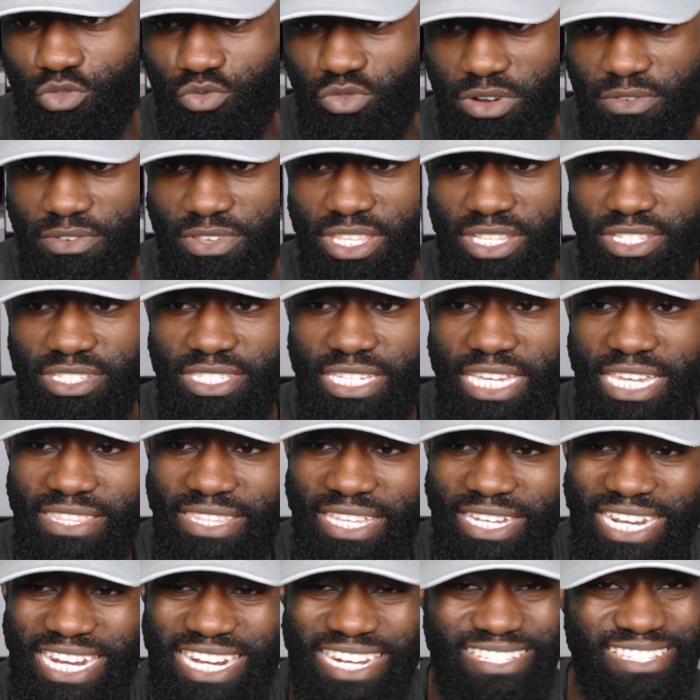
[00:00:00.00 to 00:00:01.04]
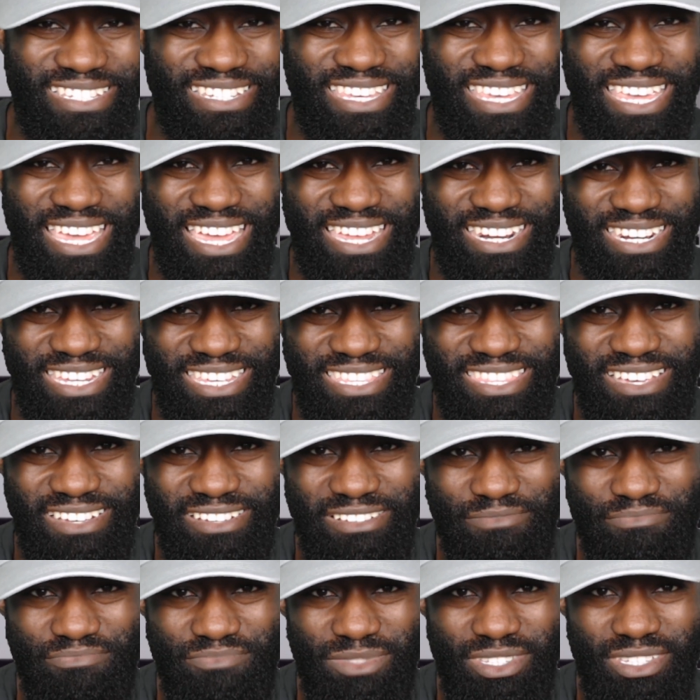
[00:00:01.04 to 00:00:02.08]
rather than saying that he doesn't care
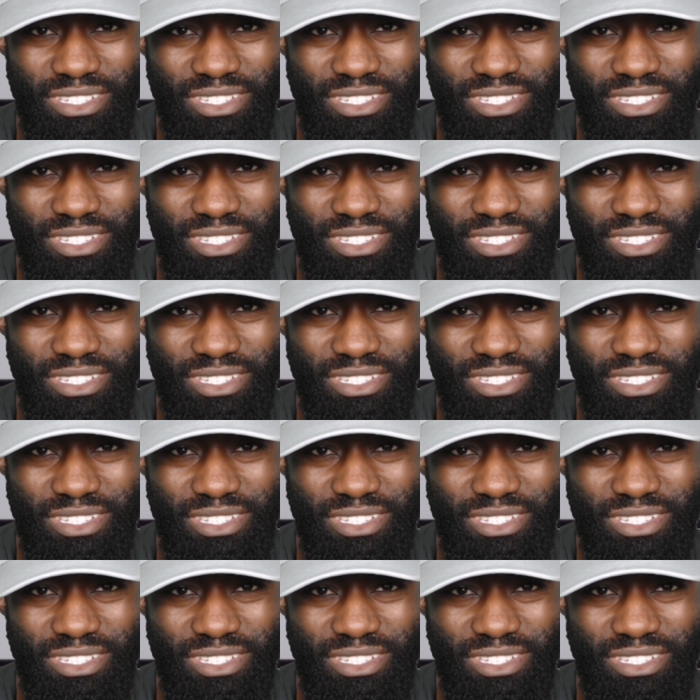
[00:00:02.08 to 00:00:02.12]
neither,